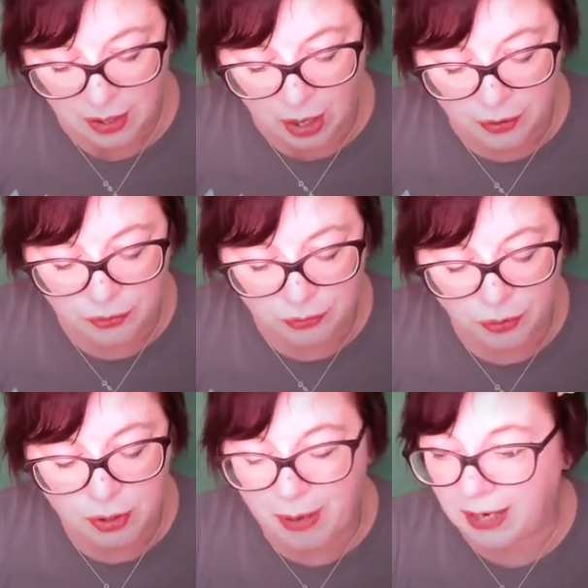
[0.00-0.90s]
and through
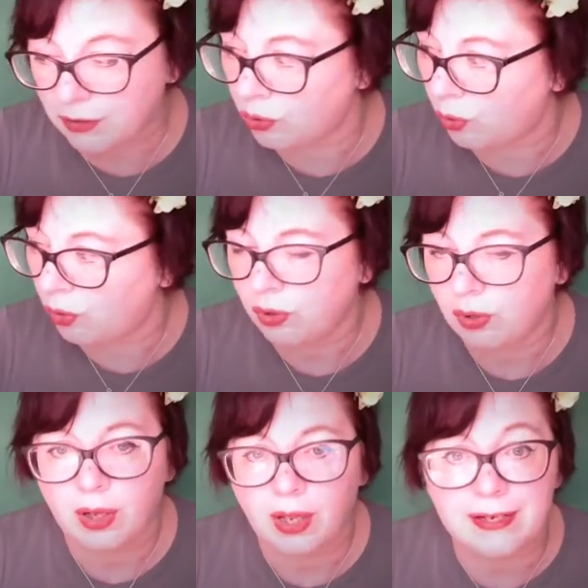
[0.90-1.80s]
the back door
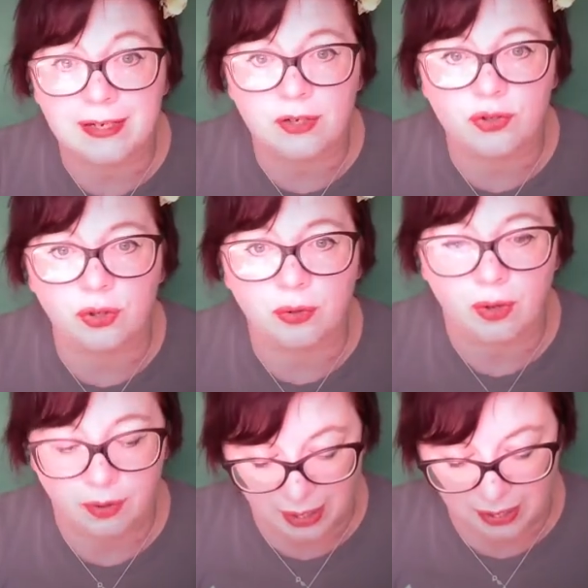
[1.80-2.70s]
and into
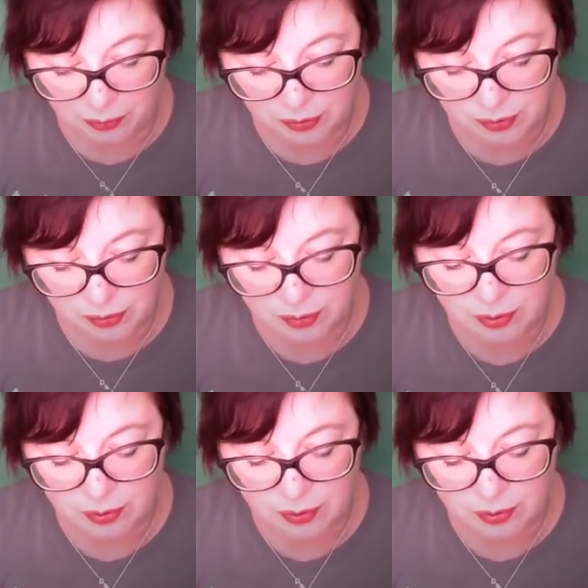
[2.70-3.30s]
the house.